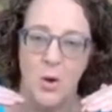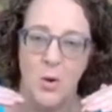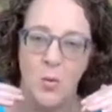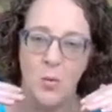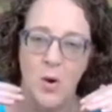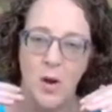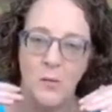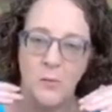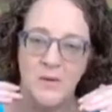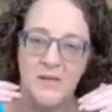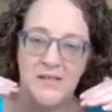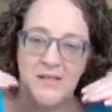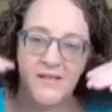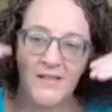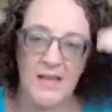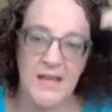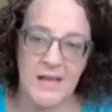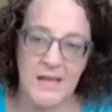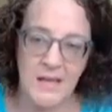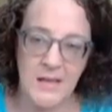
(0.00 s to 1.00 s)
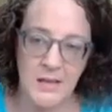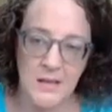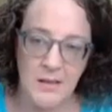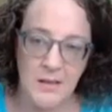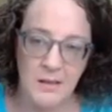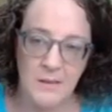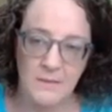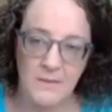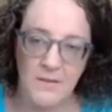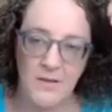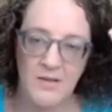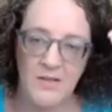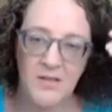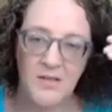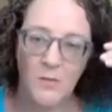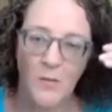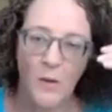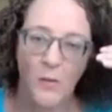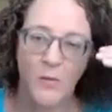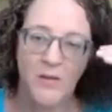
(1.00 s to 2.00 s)
what we see
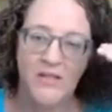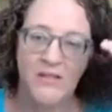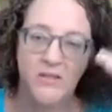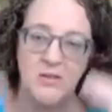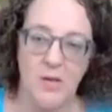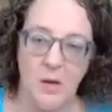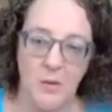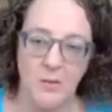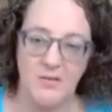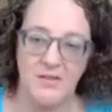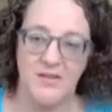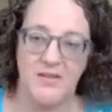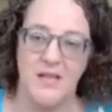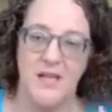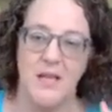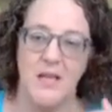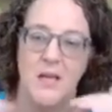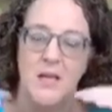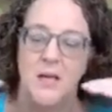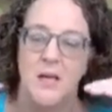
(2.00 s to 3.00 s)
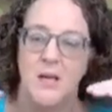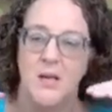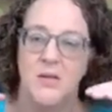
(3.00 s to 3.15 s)
versus what we don't see.